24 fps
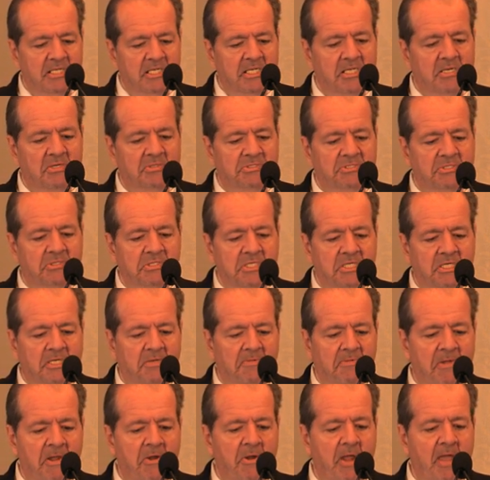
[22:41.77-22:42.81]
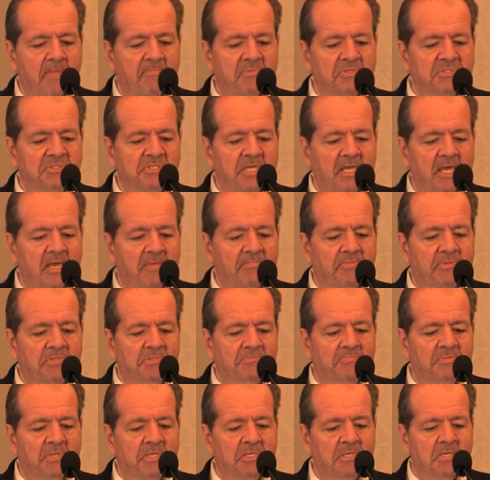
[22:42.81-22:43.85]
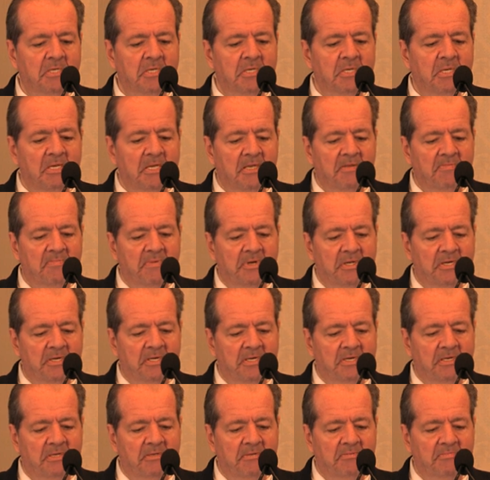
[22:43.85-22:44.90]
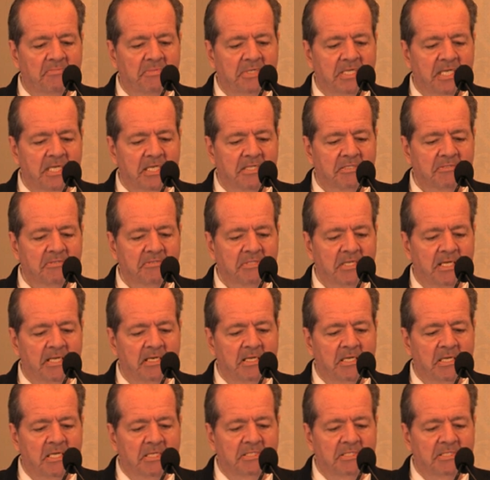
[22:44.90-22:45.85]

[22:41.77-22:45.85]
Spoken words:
you know, so you can compare apples to apples, but we can't do that.